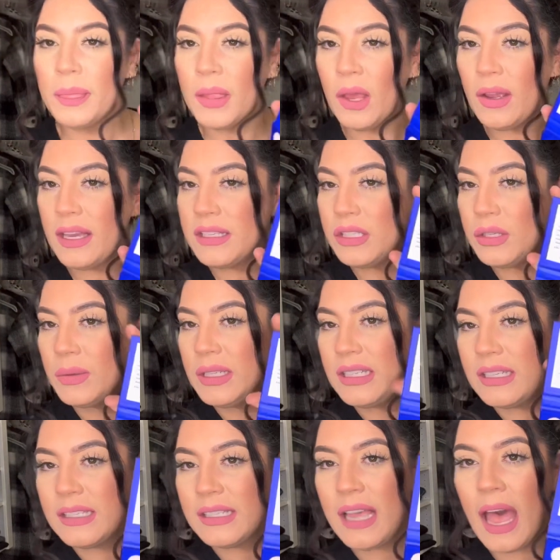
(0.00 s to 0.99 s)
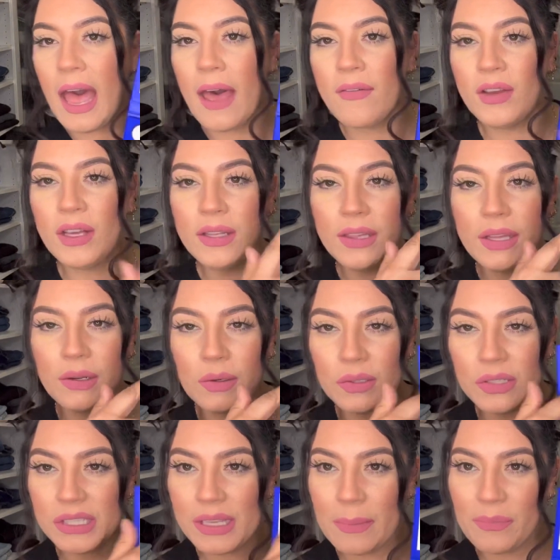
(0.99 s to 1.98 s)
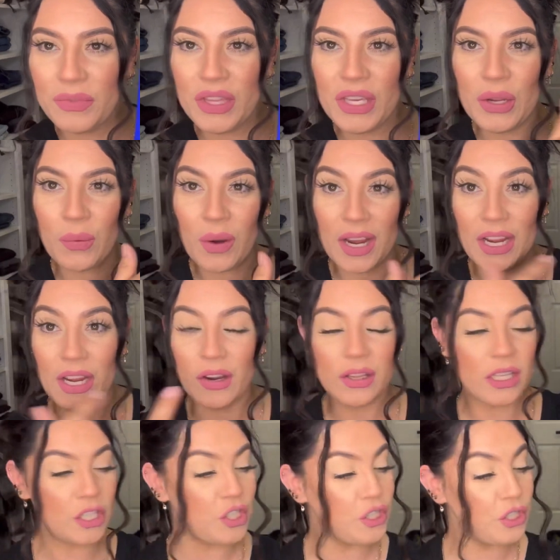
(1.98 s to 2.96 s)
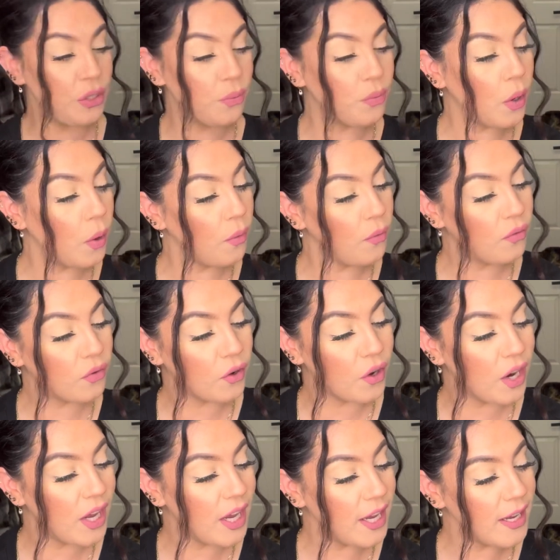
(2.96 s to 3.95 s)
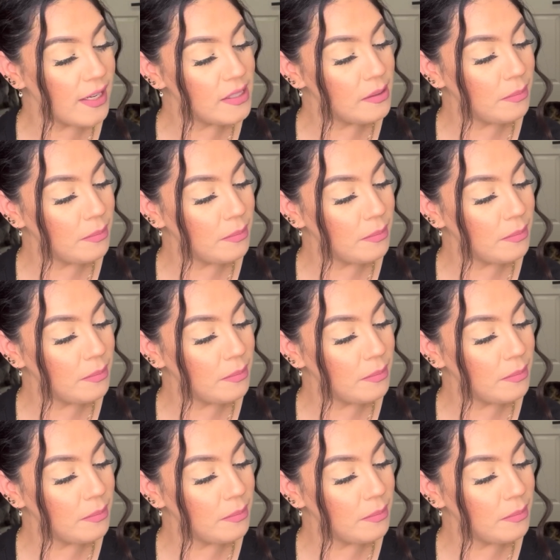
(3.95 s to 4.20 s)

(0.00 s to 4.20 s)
Okay, so it does have a little something right here that she wrote for us.